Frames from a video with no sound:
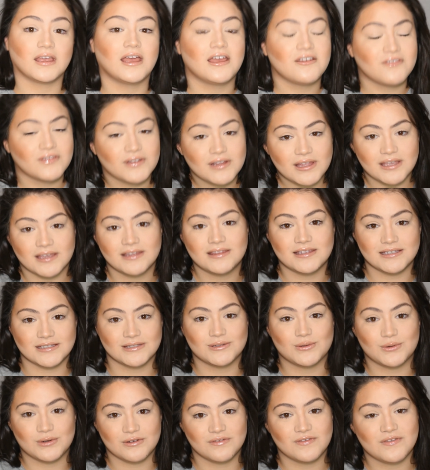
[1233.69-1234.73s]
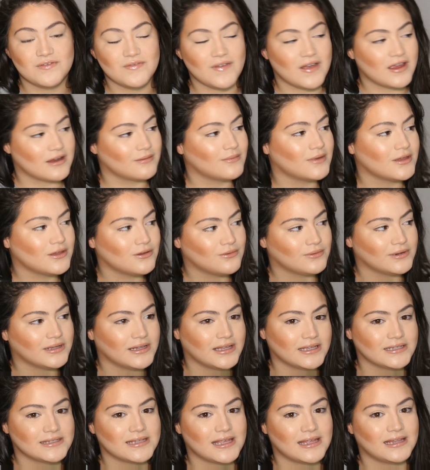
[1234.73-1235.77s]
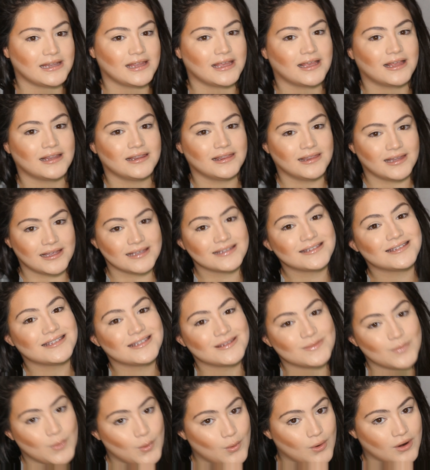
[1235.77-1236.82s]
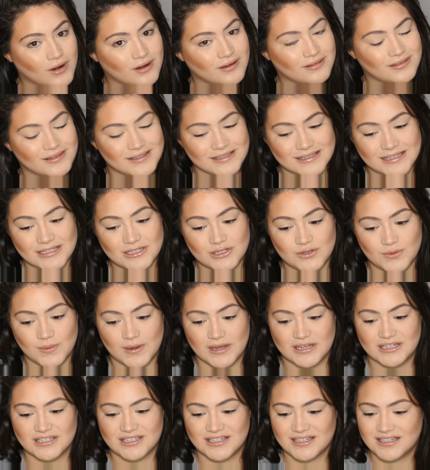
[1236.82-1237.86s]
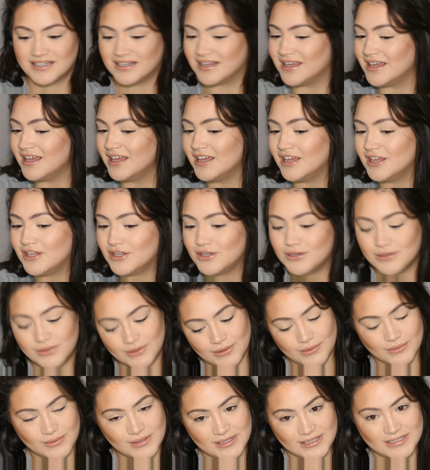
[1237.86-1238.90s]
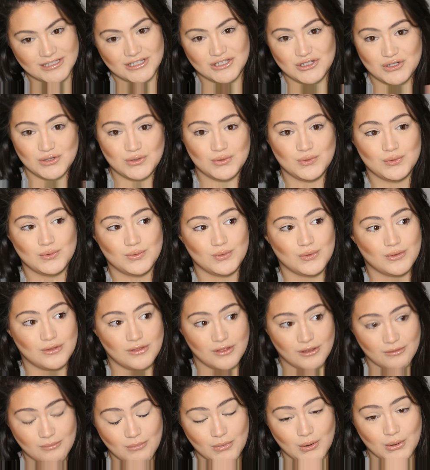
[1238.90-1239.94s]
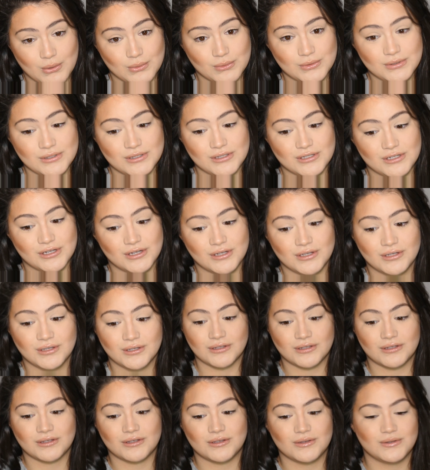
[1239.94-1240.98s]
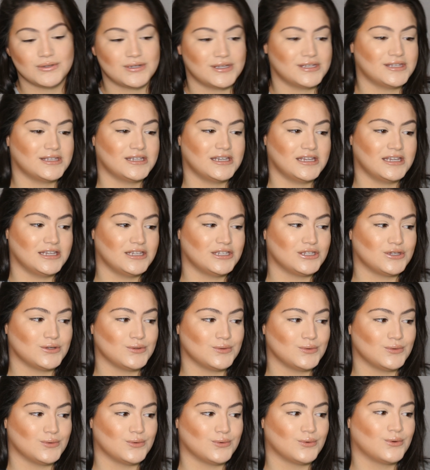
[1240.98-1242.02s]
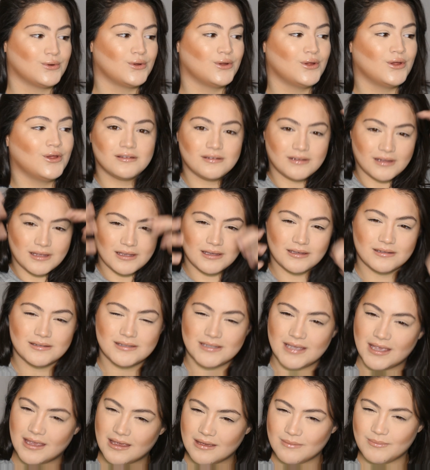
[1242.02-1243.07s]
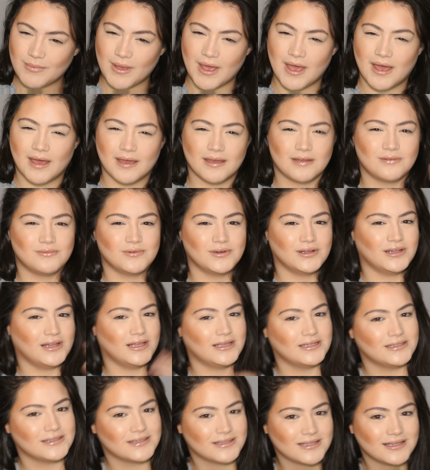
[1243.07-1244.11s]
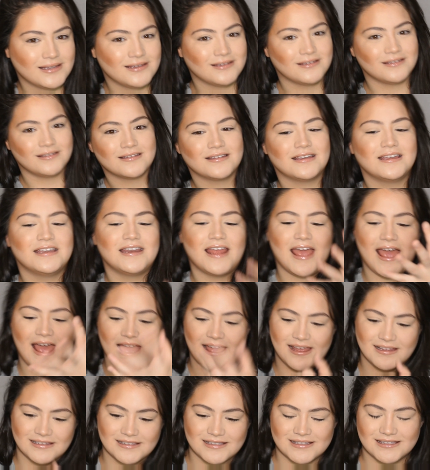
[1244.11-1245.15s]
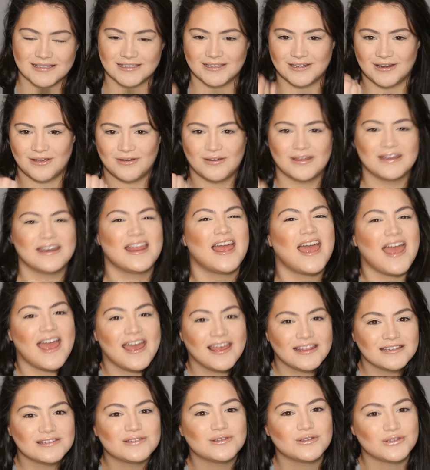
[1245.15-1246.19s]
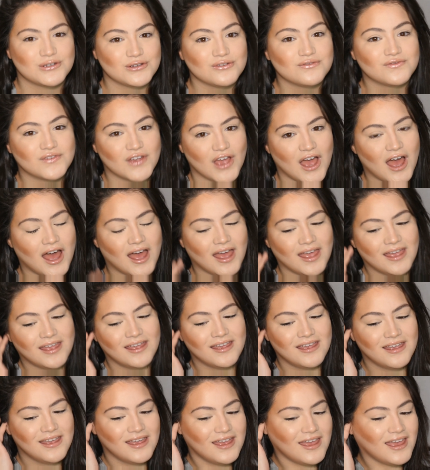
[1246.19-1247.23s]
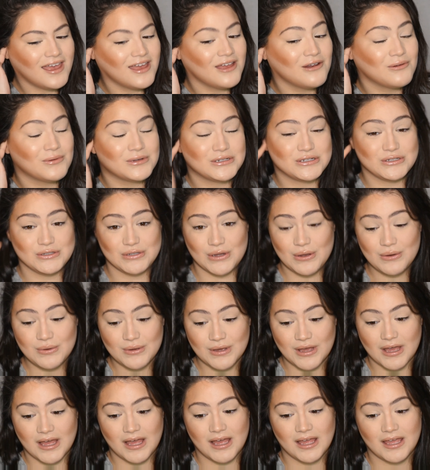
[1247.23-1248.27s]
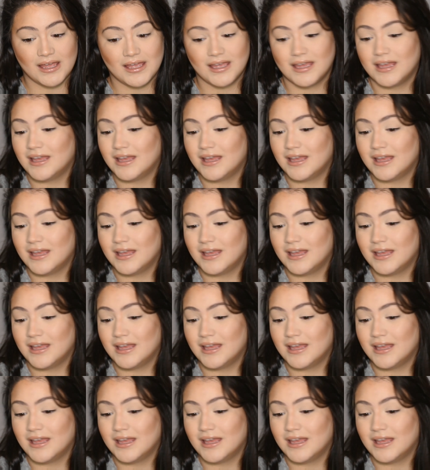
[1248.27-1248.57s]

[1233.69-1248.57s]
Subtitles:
I feel like in this sort of environment you realize that like less is more in this situation. You don't need to do the most, you just need to like take it back and realize, enhance what you've got, and what you don't got